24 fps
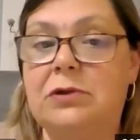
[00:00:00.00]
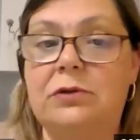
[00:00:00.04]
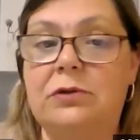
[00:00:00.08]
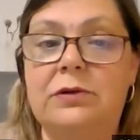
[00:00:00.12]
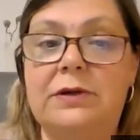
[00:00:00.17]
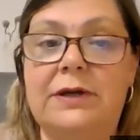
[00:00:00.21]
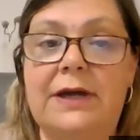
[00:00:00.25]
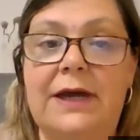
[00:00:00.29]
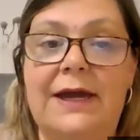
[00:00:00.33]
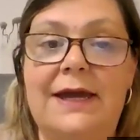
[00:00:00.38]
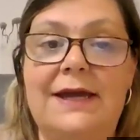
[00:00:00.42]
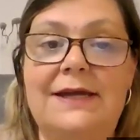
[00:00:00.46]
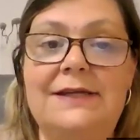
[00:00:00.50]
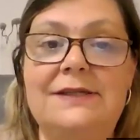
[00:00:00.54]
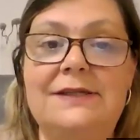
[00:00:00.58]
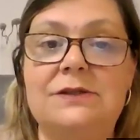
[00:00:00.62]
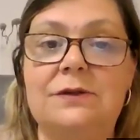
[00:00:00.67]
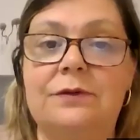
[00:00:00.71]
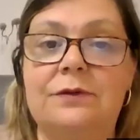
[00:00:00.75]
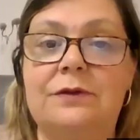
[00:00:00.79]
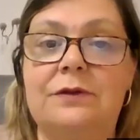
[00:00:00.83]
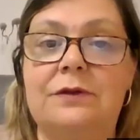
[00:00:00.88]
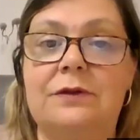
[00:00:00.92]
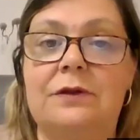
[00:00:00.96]
Okay,
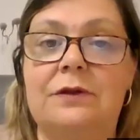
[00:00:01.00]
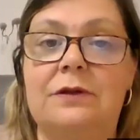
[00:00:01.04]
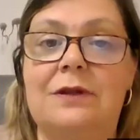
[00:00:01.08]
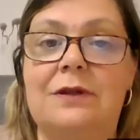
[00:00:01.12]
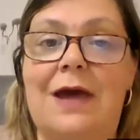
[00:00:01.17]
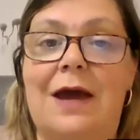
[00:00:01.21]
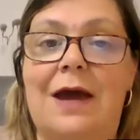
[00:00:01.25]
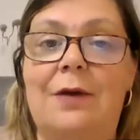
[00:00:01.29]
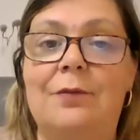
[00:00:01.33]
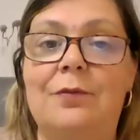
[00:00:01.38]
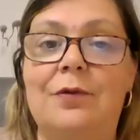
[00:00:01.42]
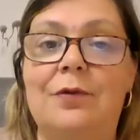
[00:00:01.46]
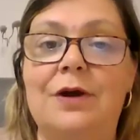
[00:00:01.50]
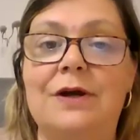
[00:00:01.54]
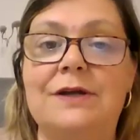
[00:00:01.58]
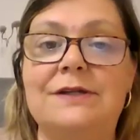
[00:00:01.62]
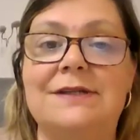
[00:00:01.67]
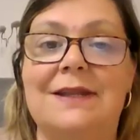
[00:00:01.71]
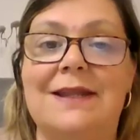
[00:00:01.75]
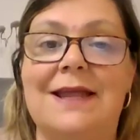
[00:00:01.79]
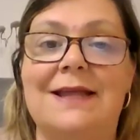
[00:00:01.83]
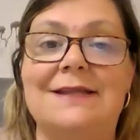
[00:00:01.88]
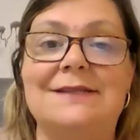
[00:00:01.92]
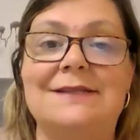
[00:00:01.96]
so that
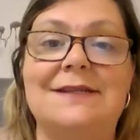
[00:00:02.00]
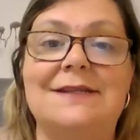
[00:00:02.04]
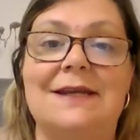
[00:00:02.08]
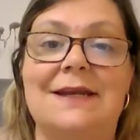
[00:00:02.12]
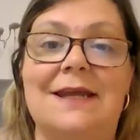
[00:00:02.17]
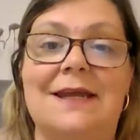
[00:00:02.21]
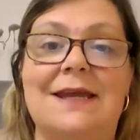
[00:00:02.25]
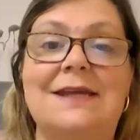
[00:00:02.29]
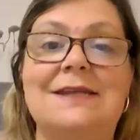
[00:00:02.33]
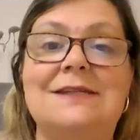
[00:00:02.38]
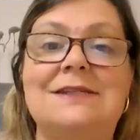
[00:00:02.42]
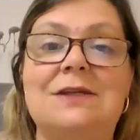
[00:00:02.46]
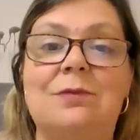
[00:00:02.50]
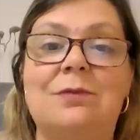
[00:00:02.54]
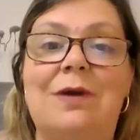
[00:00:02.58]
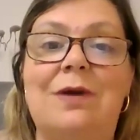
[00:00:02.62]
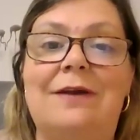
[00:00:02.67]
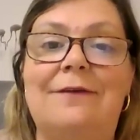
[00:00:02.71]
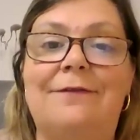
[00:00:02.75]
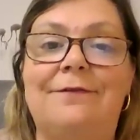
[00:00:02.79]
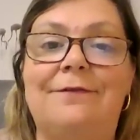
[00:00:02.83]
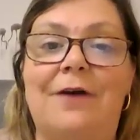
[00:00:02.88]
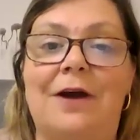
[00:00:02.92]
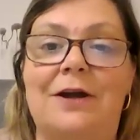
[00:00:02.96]
works, and that's an easy
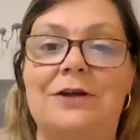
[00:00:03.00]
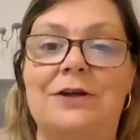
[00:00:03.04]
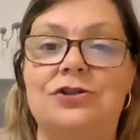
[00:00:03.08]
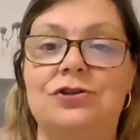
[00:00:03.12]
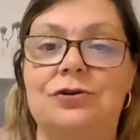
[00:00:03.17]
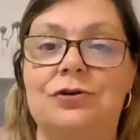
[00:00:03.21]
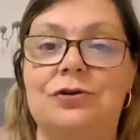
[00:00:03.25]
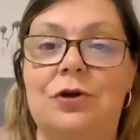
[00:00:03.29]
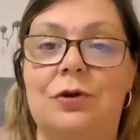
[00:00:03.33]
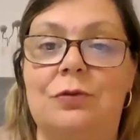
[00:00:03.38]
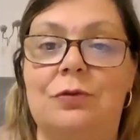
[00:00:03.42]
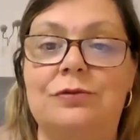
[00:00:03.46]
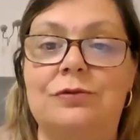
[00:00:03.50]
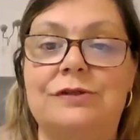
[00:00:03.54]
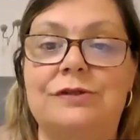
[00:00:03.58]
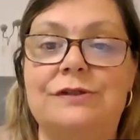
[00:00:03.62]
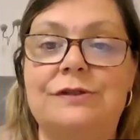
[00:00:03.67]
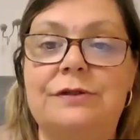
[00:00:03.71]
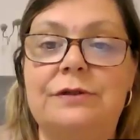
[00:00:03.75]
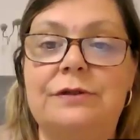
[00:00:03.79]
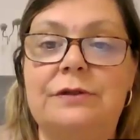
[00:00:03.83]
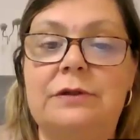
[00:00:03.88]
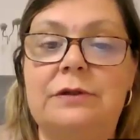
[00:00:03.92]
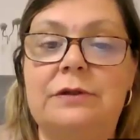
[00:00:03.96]
way to find your
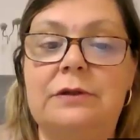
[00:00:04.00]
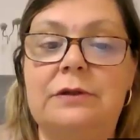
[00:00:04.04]
notes.